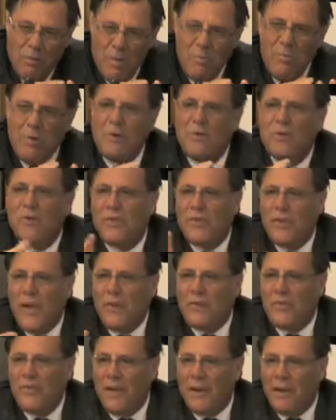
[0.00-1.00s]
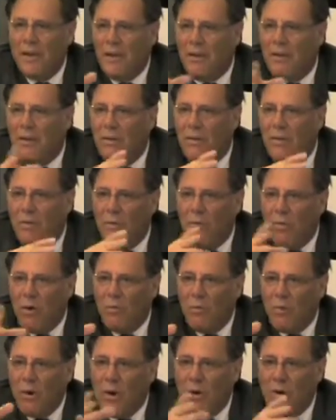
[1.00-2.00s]
When we're assessing
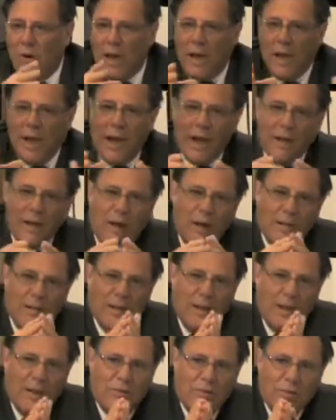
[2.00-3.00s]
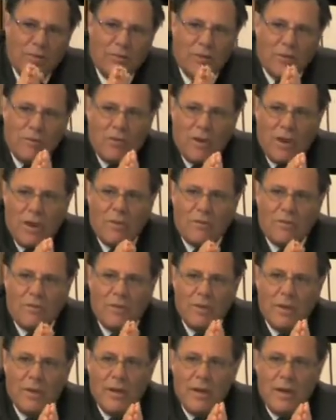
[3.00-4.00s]
what we're looking at, I'd like to
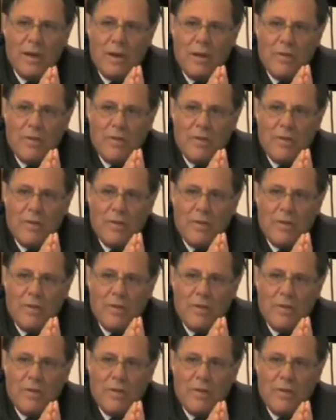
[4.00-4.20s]
suggest